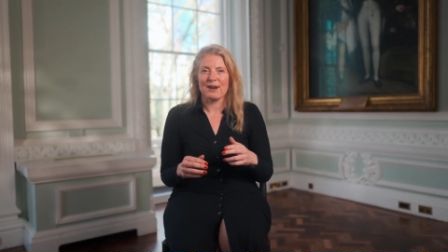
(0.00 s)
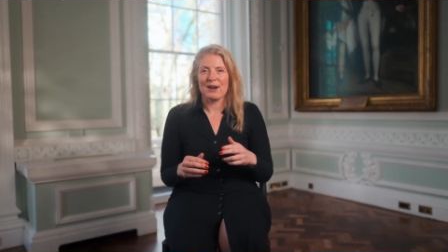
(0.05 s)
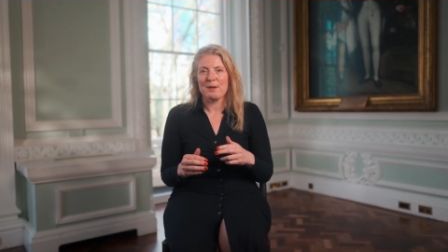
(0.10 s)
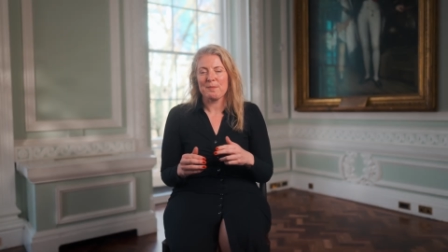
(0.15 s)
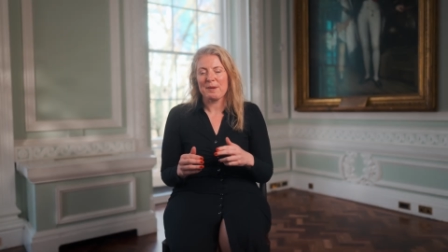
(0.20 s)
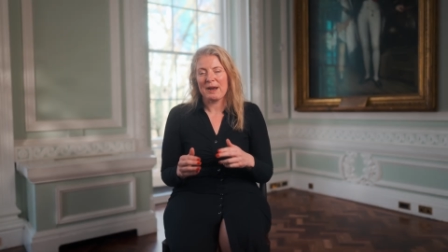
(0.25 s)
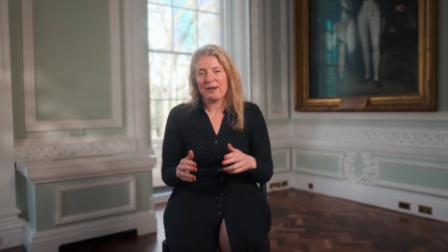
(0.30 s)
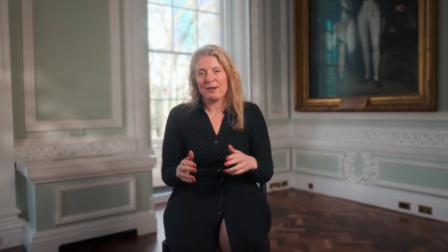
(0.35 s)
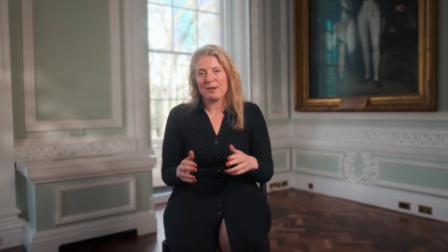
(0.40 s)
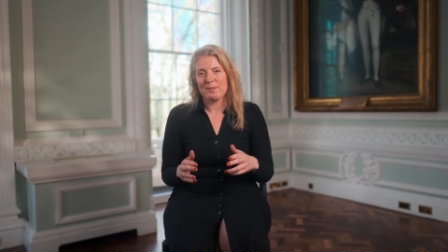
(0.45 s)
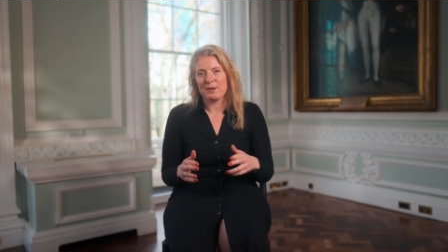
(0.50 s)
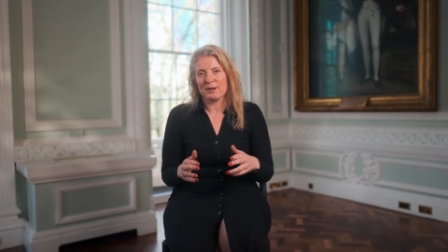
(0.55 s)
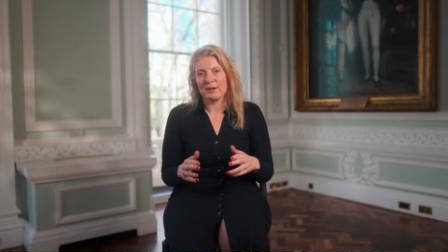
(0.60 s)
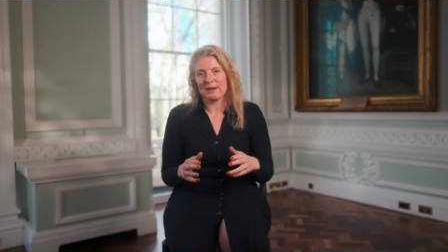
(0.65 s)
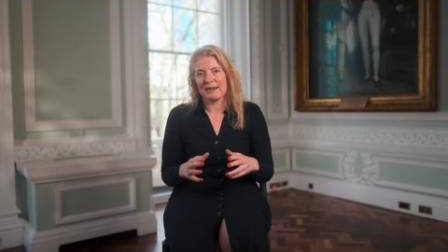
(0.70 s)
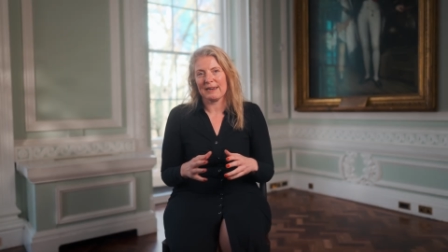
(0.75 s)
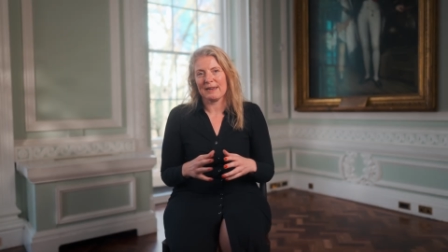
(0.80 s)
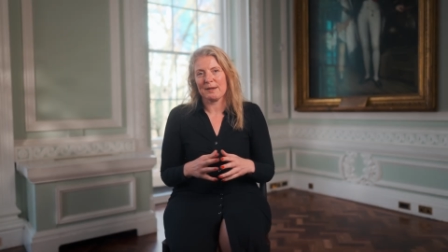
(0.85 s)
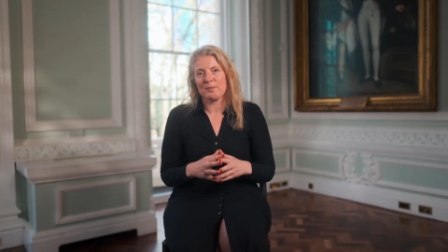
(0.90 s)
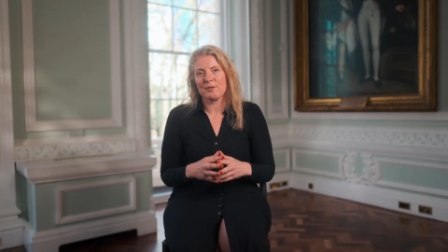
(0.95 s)
I'm Harriet
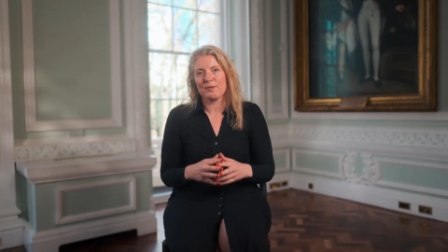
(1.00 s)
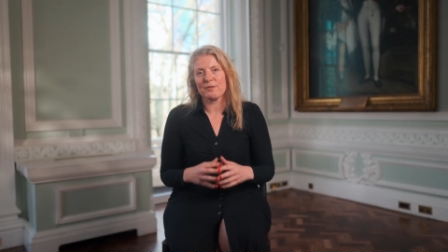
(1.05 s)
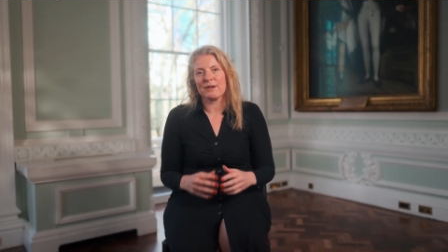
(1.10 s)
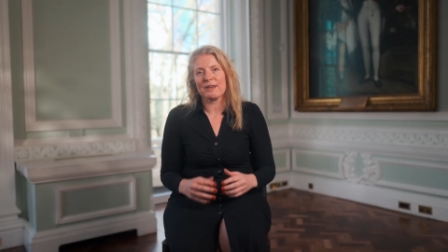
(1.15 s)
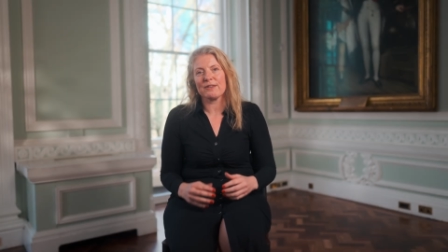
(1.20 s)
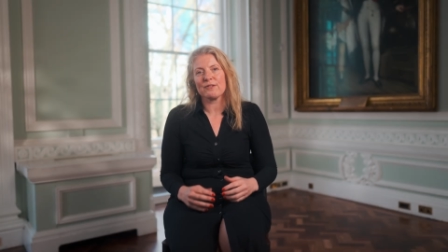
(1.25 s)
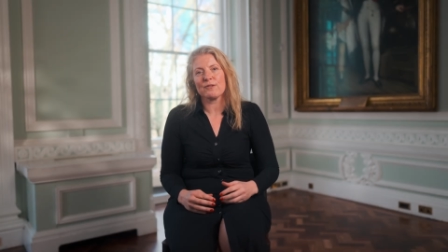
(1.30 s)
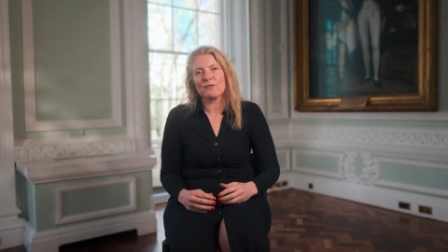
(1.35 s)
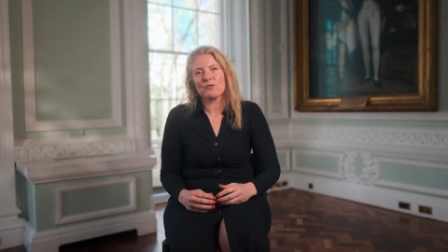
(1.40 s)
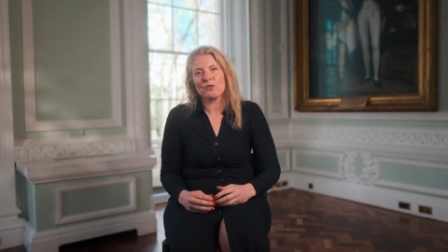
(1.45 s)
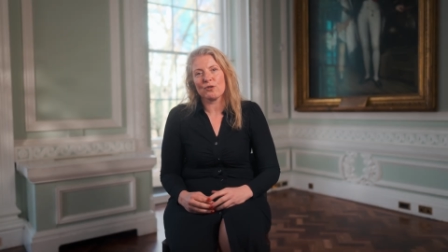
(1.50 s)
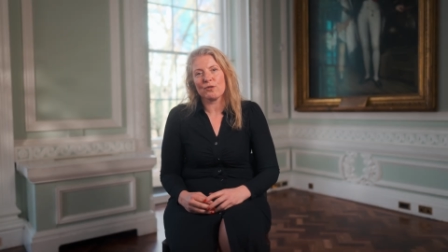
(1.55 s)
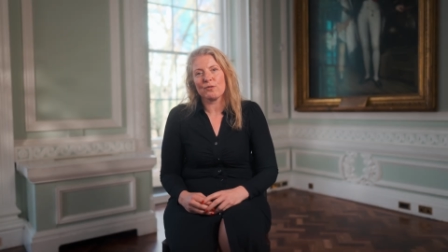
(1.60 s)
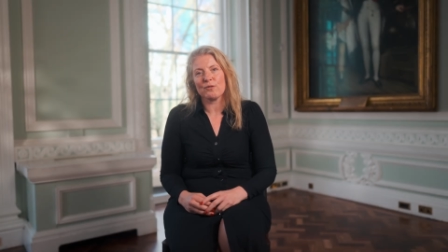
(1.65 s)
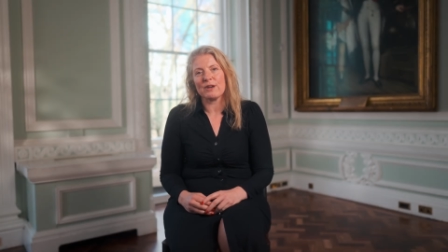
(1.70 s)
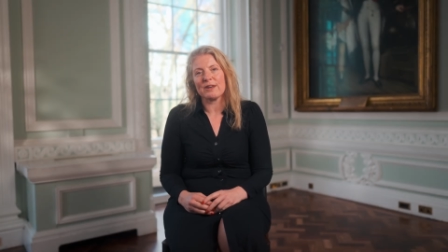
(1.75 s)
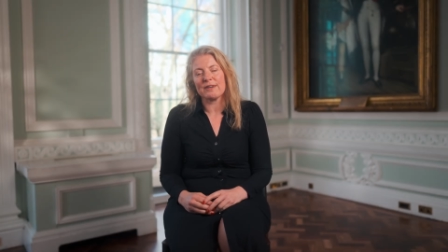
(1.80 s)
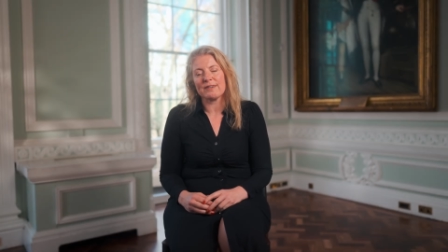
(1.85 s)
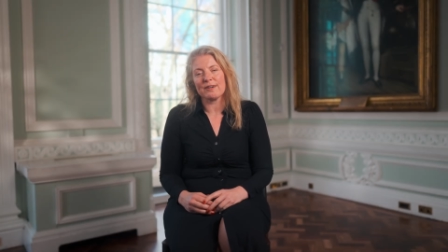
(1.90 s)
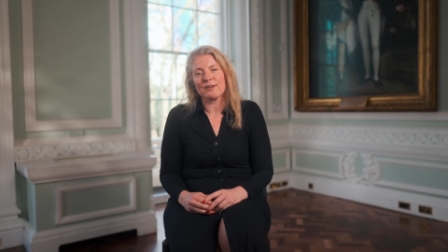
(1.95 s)
Bulkeley, Professor of
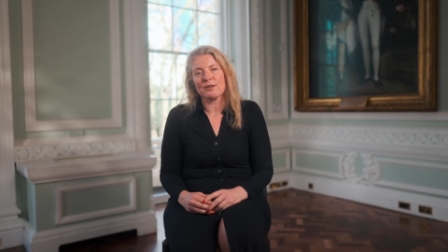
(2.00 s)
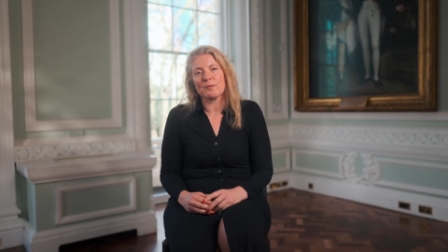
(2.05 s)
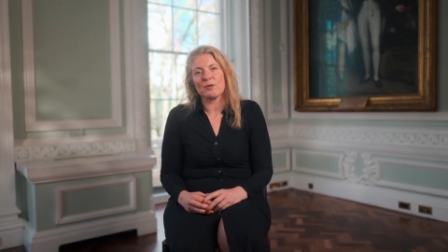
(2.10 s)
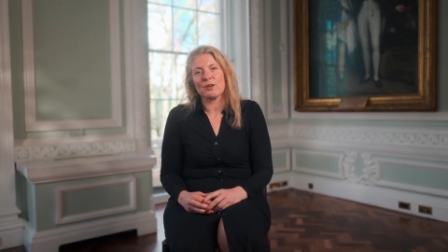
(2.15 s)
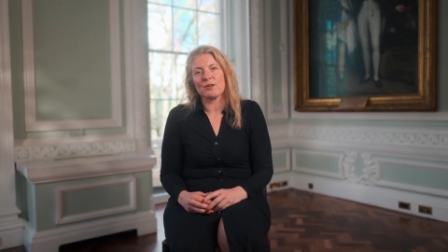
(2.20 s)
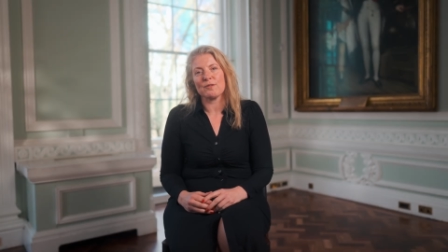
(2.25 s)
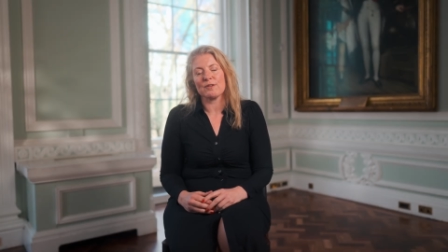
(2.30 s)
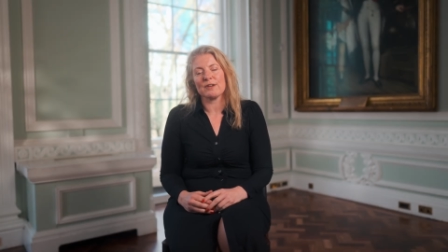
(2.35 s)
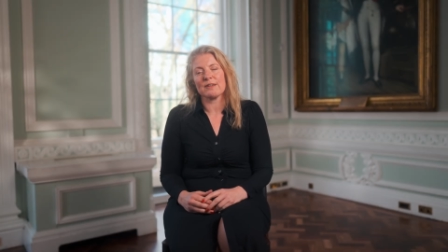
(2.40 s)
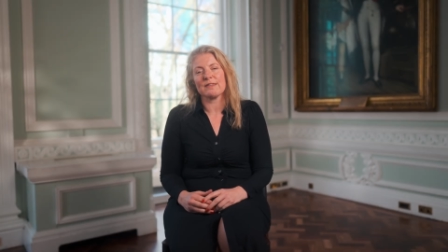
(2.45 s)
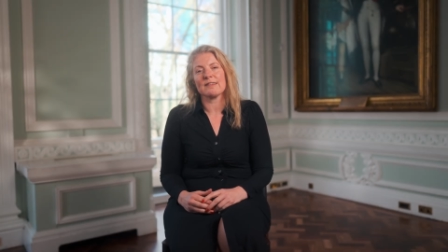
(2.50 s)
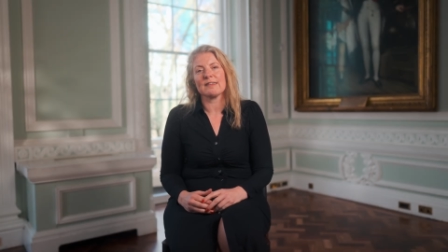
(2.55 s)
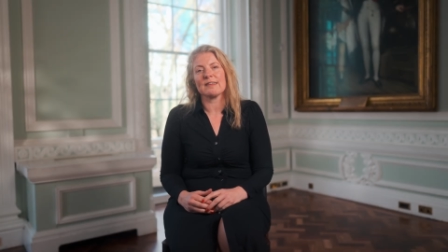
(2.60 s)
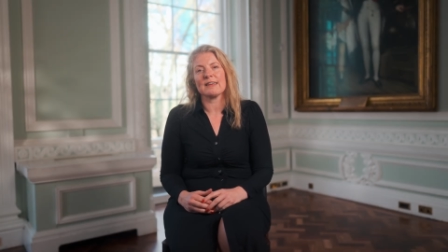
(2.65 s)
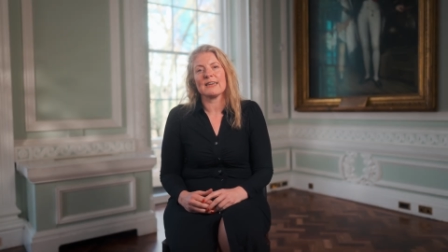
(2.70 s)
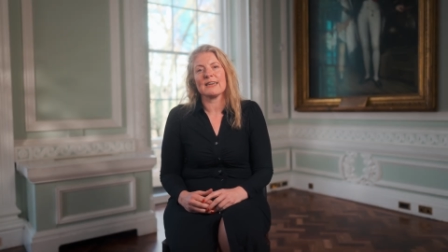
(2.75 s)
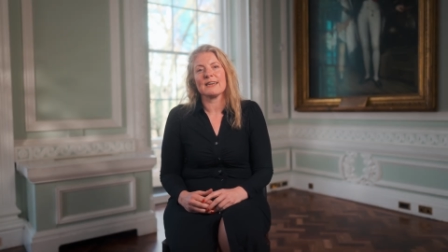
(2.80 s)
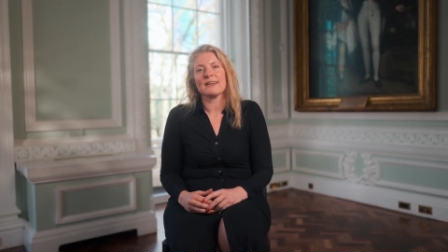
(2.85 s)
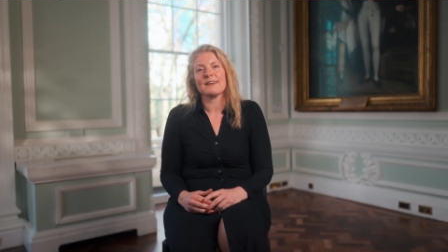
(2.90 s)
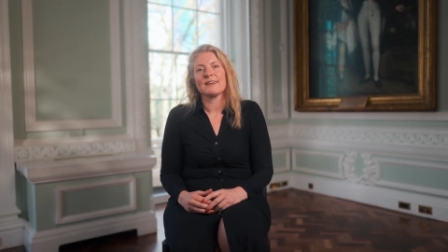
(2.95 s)
Geography at Durham
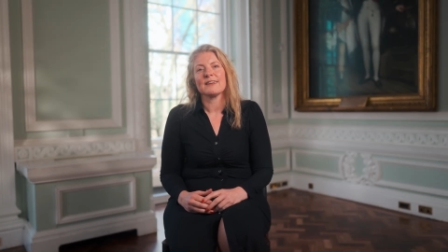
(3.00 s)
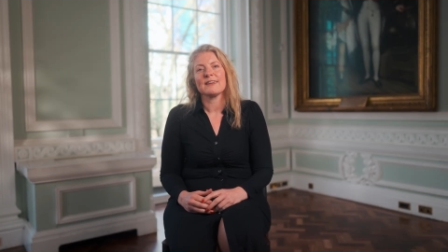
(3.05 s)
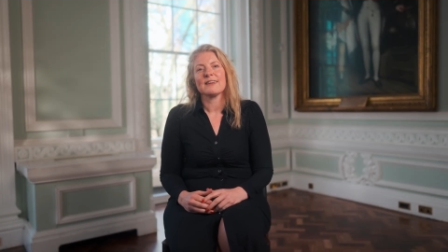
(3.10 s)
University.